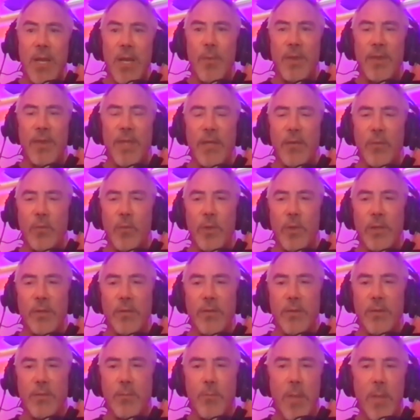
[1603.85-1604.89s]
but that's really
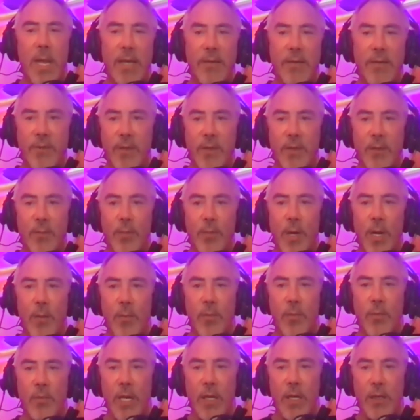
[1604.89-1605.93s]
just masking the
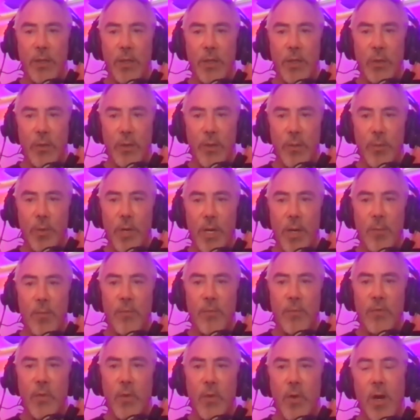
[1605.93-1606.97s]
problem, not curing the
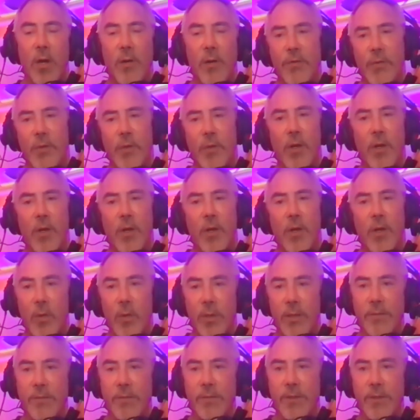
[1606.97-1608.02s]
problem. So ours are all
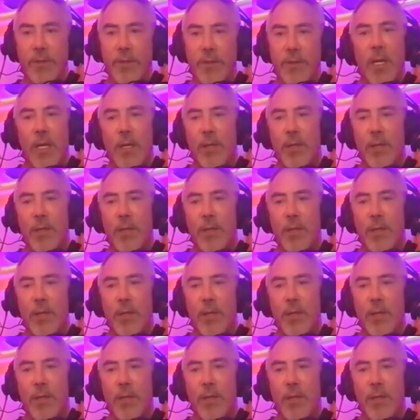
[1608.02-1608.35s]
holistic.